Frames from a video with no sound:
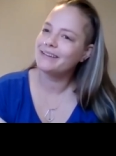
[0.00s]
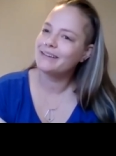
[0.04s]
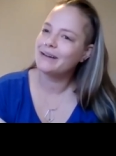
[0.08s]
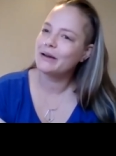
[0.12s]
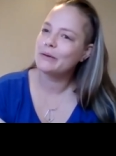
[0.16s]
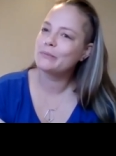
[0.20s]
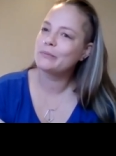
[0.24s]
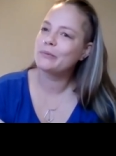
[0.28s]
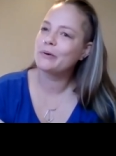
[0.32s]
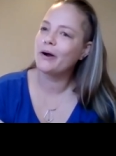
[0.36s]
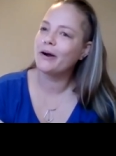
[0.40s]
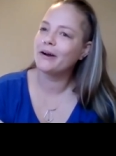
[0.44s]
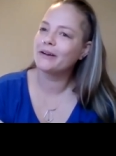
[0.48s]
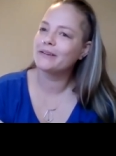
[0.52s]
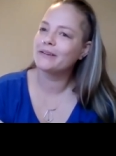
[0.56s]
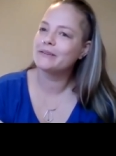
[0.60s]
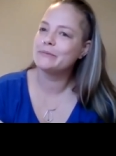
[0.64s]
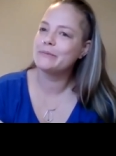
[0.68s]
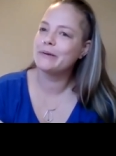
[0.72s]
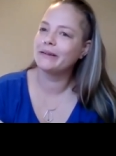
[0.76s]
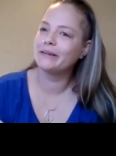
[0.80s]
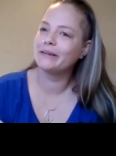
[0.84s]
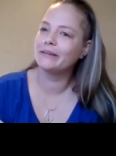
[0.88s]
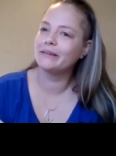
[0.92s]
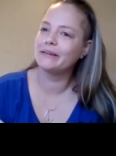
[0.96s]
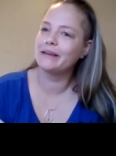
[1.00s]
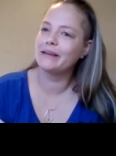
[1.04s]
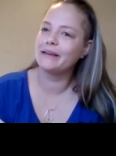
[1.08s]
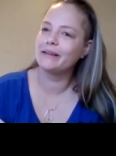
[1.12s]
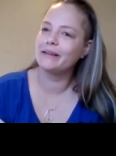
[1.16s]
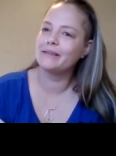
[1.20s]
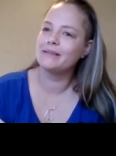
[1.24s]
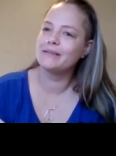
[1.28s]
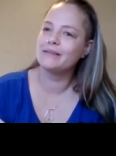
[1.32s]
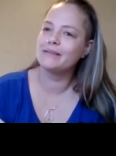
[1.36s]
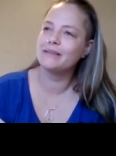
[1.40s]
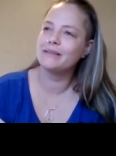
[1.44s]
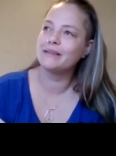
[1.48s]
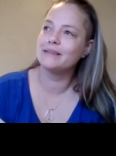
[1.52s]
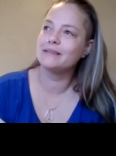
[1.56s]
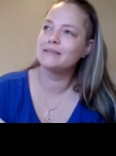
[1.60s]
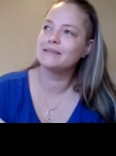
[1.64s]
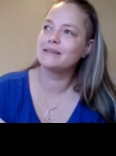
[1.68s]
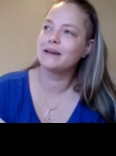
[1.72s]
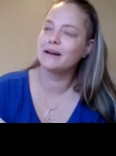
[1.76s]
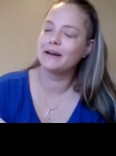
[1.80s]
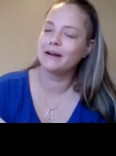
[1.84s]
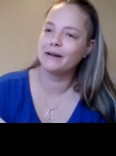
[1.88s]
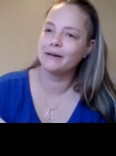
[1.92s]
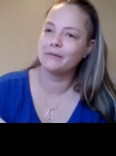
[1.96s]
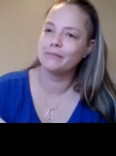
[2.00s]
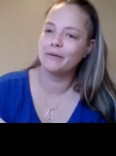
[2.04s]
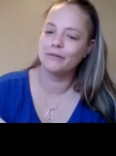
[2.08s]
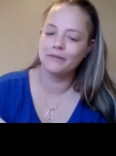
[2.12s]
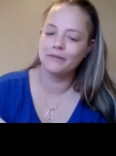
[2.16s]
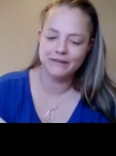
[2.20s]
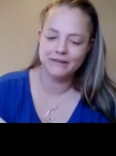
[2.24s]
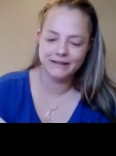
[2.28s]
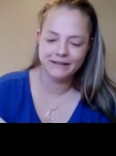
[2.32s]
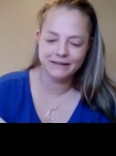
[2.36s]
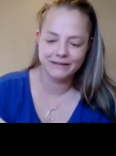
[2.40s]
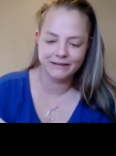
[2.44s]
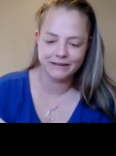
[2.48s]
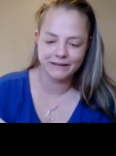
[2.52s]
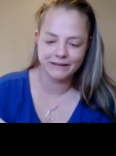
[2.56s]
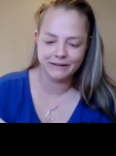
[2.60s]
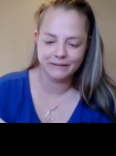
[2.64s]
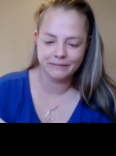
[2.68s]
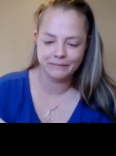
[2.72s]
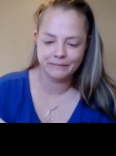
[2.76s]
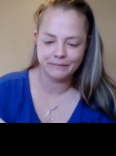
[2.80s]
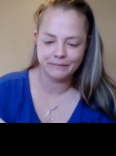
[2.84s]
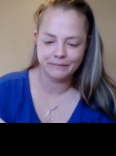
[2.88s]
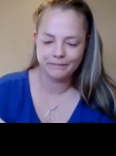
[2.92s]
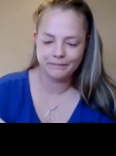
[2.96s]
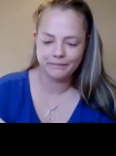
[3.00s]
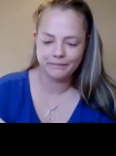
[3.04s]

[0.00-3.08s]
approximately this time of season.